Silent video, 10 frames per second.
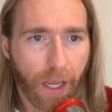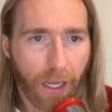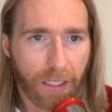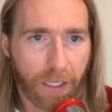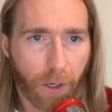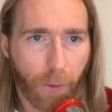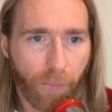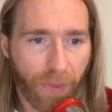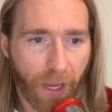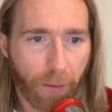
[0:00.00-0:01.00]
And so
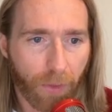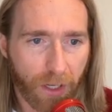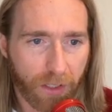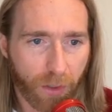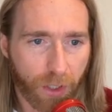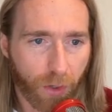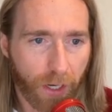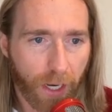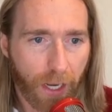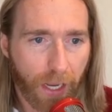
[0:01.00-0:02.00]
long story short,
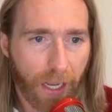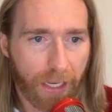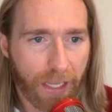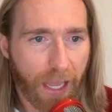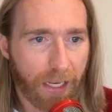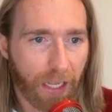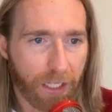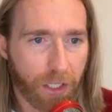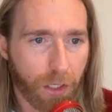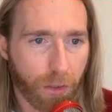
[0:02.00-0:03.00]
it then
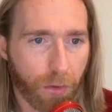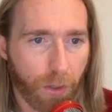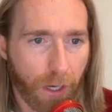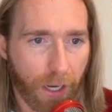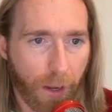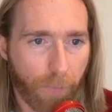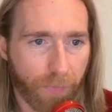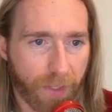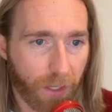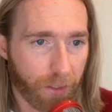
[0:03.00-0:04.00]
lets you
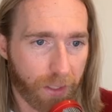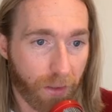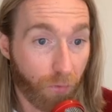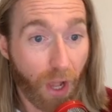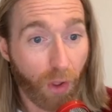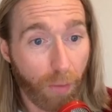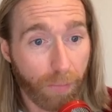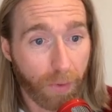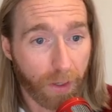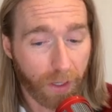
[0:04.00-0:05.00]
tell us the follow-up
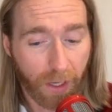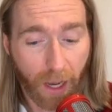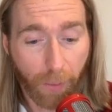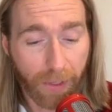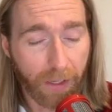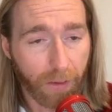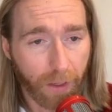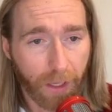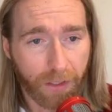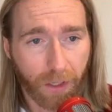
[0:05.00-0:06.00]
copy.
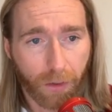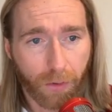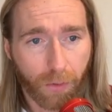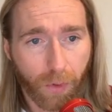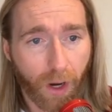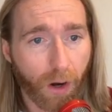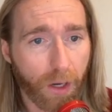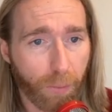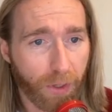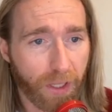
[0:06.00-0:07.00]
And so we already
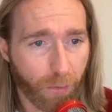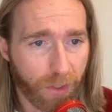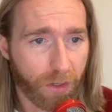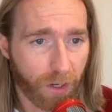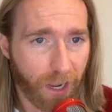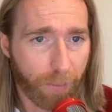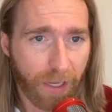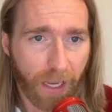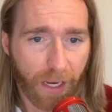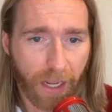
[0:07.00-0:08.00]
put the original copy
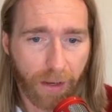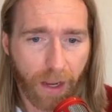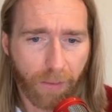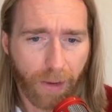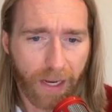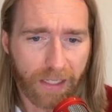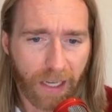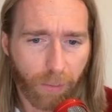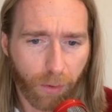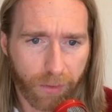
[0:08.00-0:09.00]
in. And in my
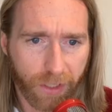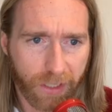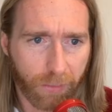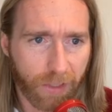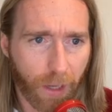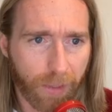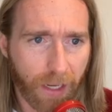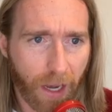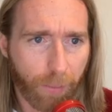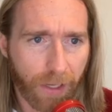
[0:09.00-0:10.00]
example, it was just some dummy
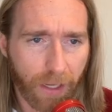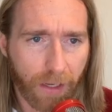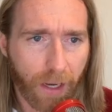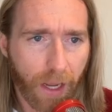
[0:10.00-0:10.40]
copy, and